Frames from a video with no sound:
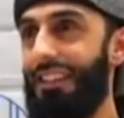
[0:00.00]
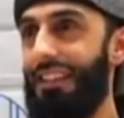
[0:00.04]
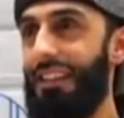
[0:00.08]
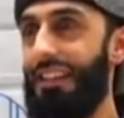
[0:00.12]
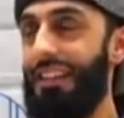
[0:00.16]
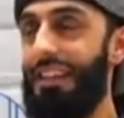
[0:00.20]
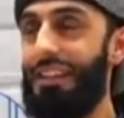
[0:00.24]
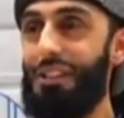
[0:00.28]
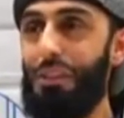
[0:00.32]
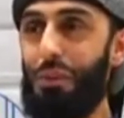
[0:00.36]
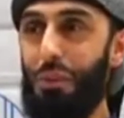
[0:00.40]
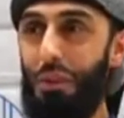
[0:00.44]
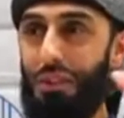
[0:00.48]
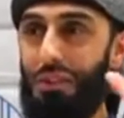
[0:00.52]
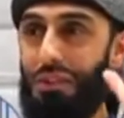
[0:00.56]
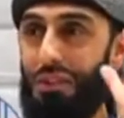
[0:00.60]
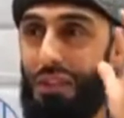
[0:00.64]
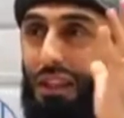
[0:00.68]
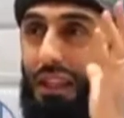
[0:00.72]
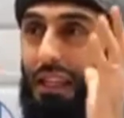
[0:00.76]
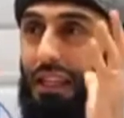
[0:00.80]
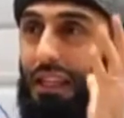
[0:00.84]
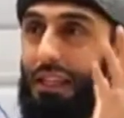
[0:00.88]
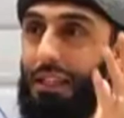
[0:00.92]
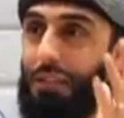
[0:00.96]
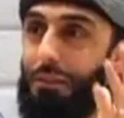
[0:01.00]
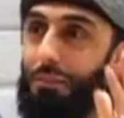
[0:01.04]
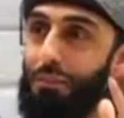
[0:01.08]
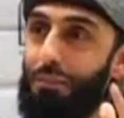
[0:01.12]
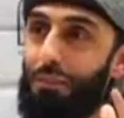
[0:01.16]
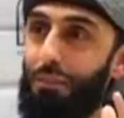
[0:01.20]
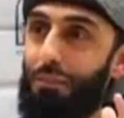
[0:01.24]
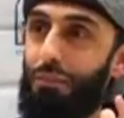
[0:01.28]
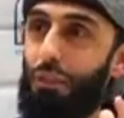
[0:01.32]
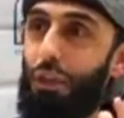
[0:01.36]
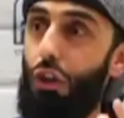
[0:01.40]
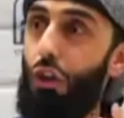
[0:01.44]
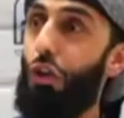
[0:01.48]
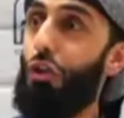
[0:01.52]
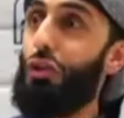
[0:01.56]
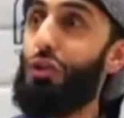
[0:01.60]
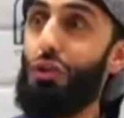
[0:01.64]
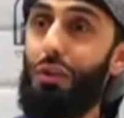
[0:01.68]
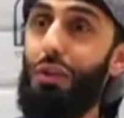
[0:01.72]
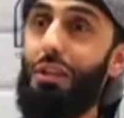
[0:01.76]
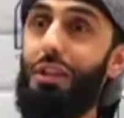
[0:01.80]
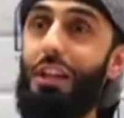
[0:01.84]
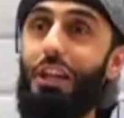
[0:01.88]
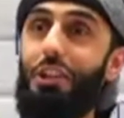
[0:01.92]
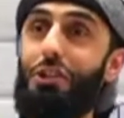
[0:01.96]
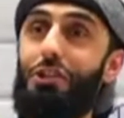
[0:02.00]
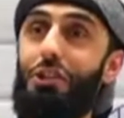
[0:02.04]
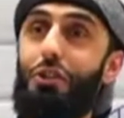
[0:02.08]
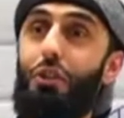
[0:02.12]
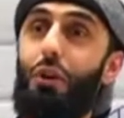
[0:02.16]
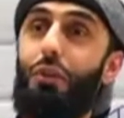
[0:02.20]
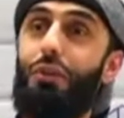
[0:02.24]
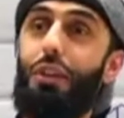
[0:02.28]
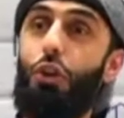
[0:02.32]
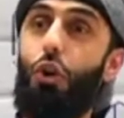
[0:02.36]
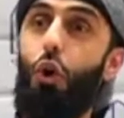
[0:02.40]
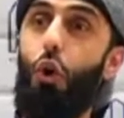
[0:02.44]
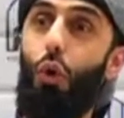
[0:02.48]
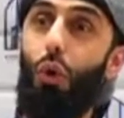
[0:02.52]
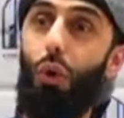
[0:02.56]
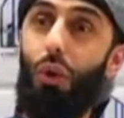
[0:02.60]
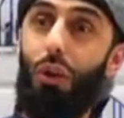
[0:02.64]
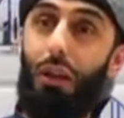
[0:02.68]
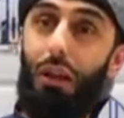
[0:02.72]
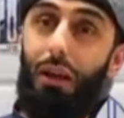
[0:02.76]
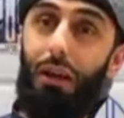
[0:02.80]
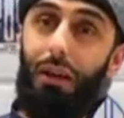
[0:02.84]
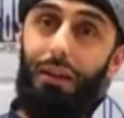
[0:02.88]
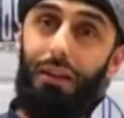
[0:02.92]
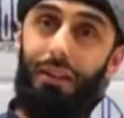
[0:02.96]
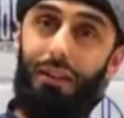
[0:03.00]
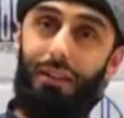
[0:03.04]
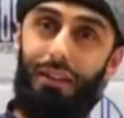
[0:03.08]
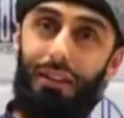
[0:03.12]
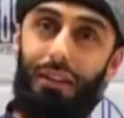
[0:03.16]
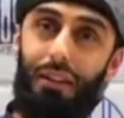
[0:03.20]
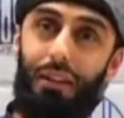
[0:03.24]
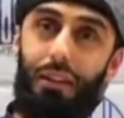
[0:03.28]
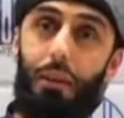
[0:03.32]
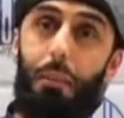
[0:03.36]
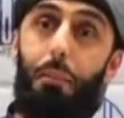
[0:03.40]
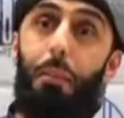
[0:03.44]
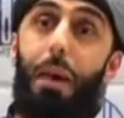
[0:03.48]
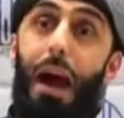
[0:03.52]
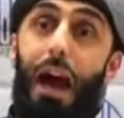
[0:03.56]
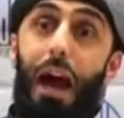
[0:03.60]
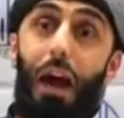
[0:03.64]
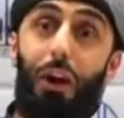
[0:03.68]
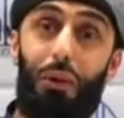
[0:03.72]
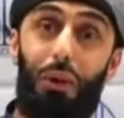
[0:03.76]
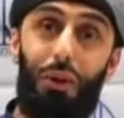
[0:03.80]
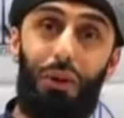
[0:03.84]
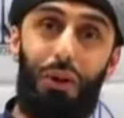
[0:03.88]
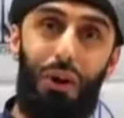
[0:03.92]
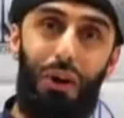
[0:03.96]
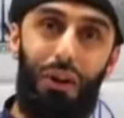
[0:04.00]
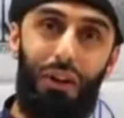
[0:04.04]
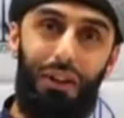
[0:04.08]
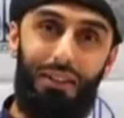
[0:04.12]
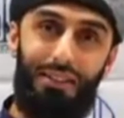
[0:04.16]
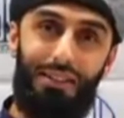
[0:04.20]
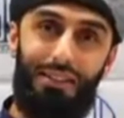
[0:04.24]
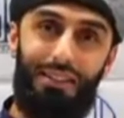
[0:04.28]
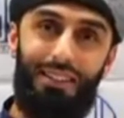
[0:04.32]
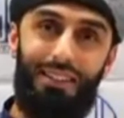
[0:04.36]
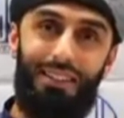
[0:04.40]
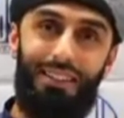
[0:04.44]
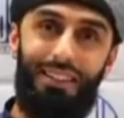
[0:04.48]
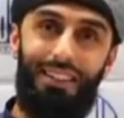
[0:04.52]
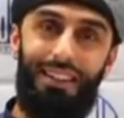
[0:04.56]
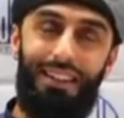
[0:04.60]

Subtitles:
This was the contradiction of it all, the paradox.